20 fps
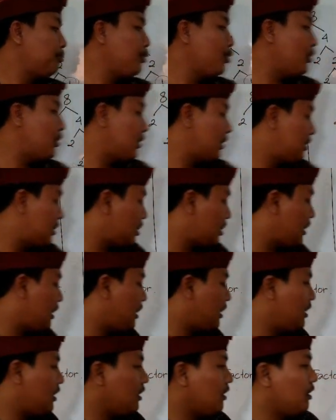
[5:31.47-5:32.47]
put 3
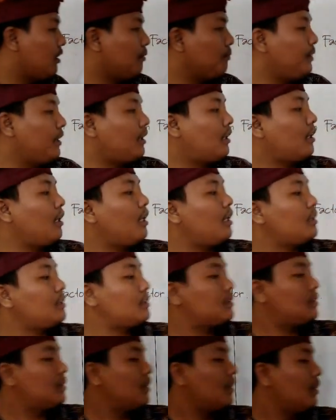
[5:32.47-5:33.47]
here
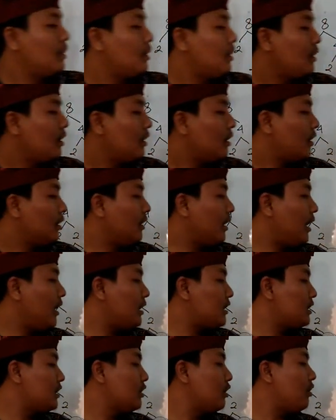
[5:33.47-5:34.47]
because there
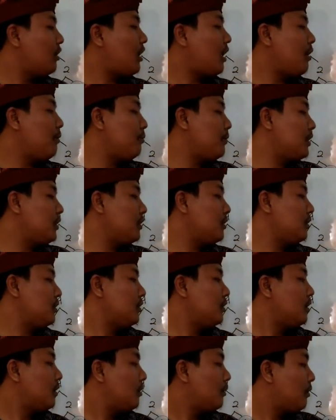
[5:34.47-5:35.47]
is no
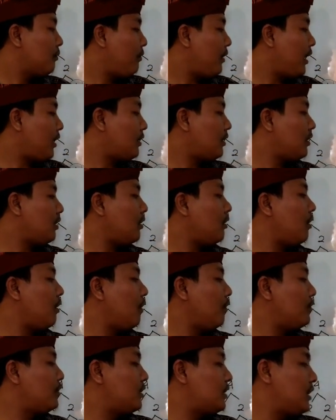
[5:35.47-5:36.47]
common factor
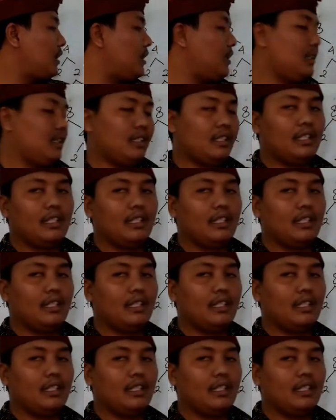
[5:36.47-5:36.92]
of 3.